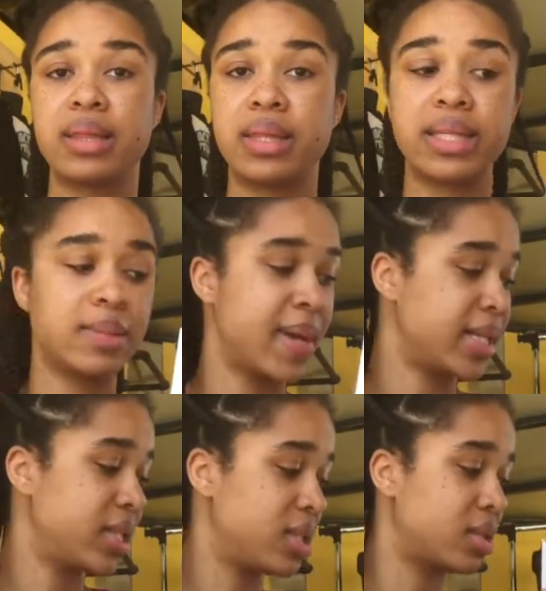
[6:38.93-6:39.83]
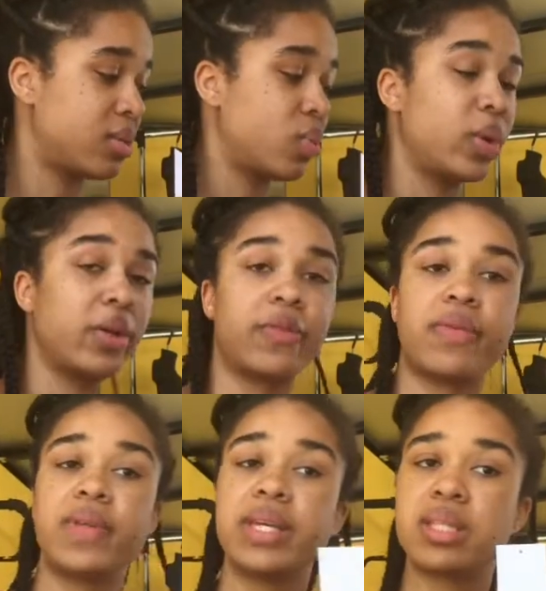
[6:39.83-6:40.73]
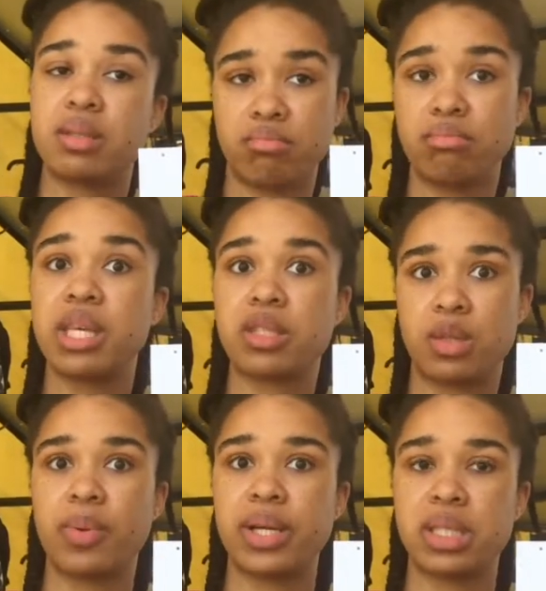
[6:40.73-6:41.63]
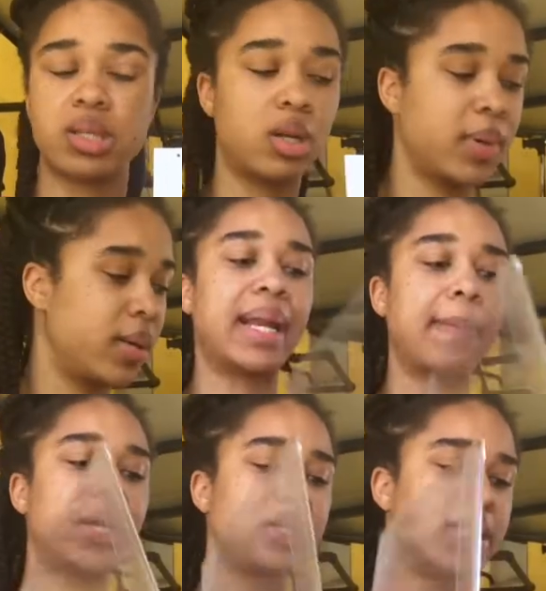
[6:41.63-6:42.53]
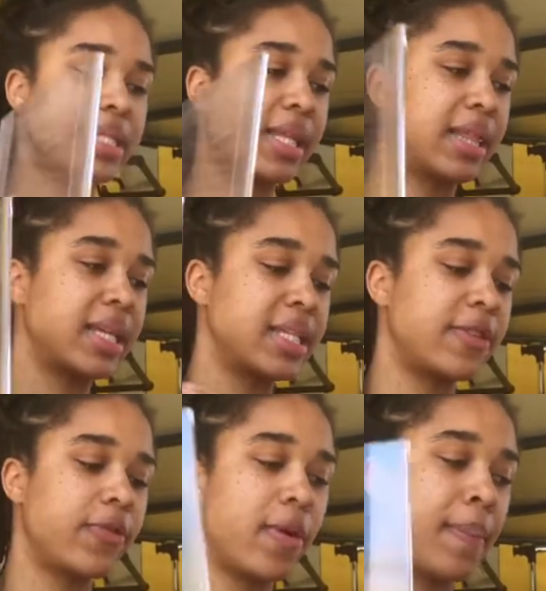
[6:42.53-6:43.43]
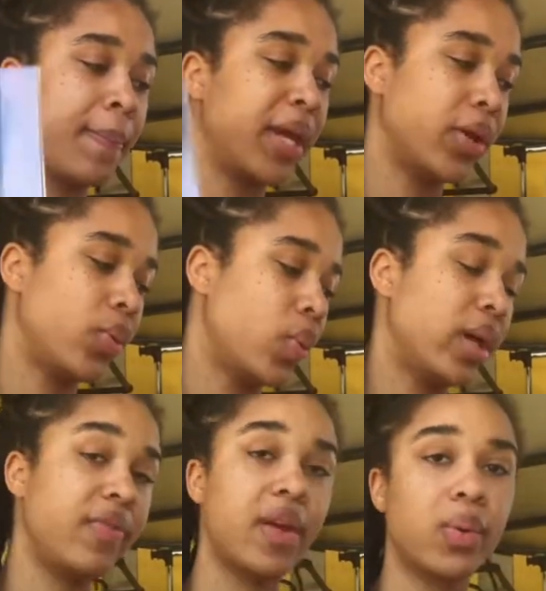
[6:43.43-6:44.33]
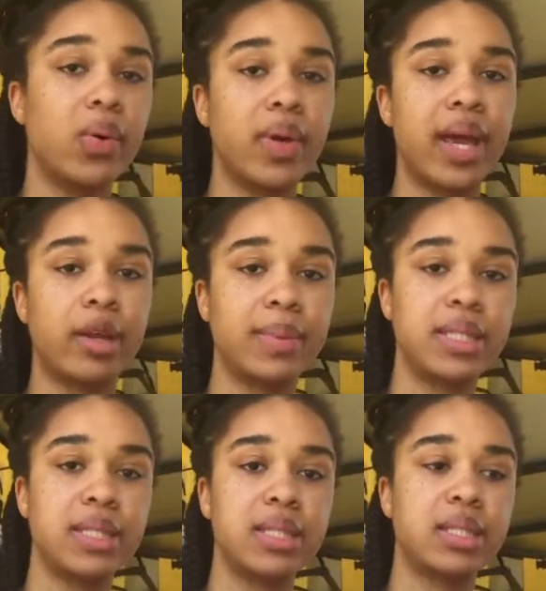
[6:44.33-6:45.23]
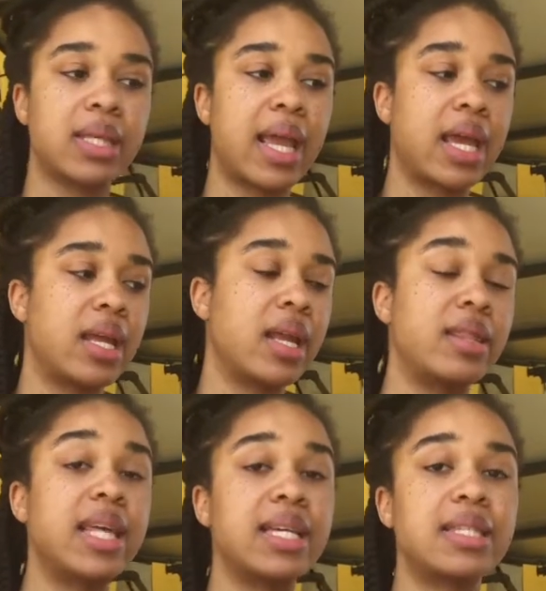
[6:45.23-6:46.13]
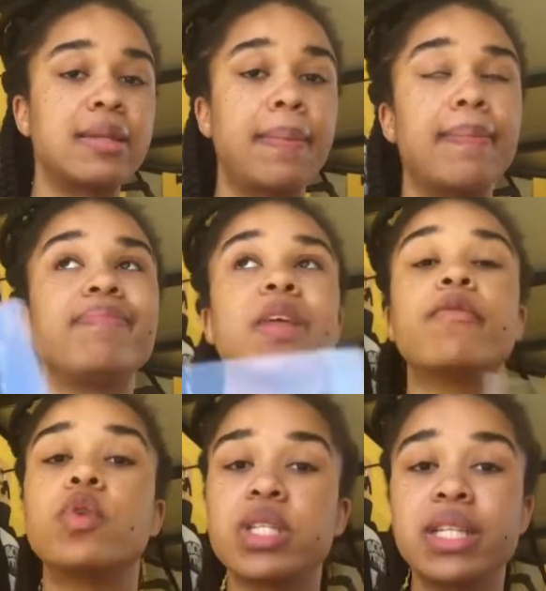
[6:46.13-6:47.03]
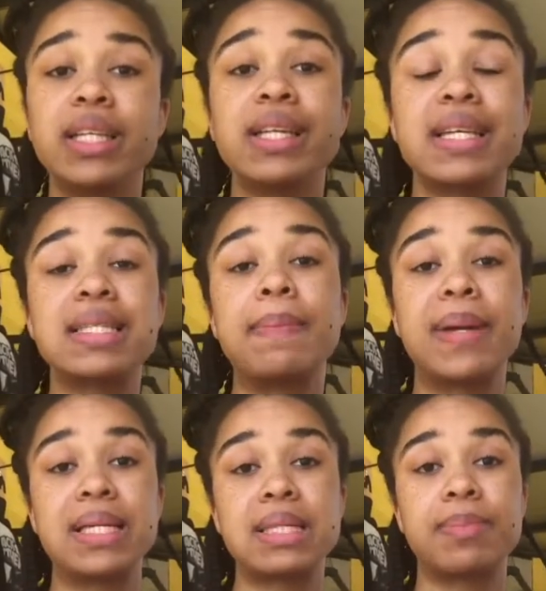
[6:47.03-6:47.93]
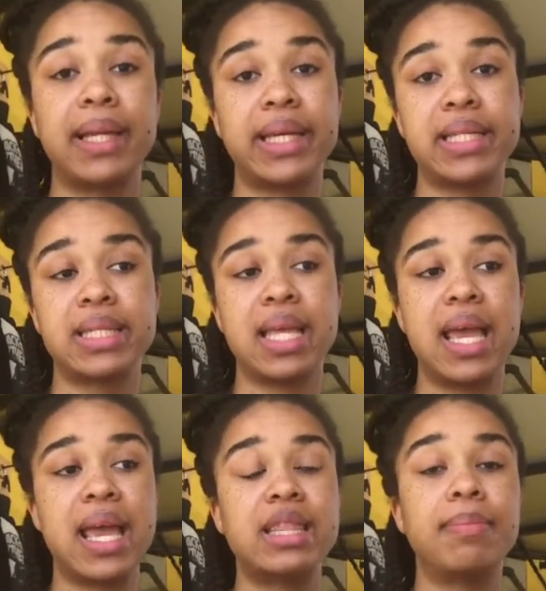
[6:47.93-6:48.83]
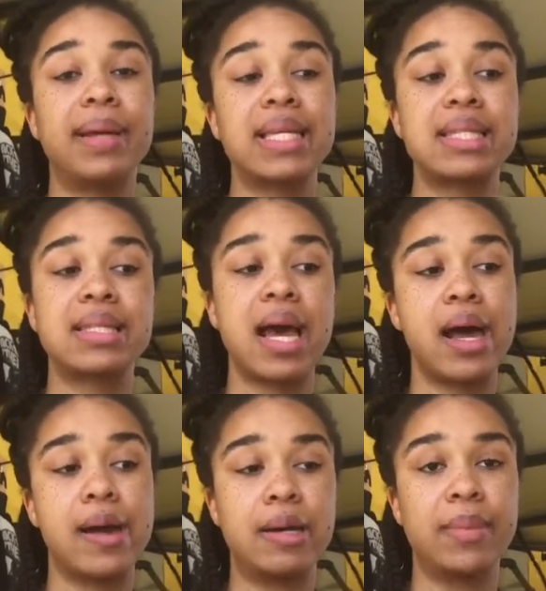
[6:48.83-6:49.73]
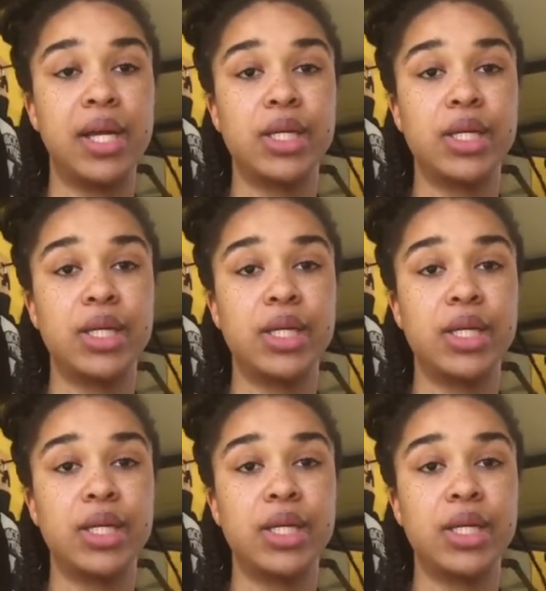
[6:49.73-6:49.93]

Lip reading: this matches with this. That's the price it's going to be. But I purchased this from Pier 1. They were going out of business, and unfortunately, that's the best place and the best time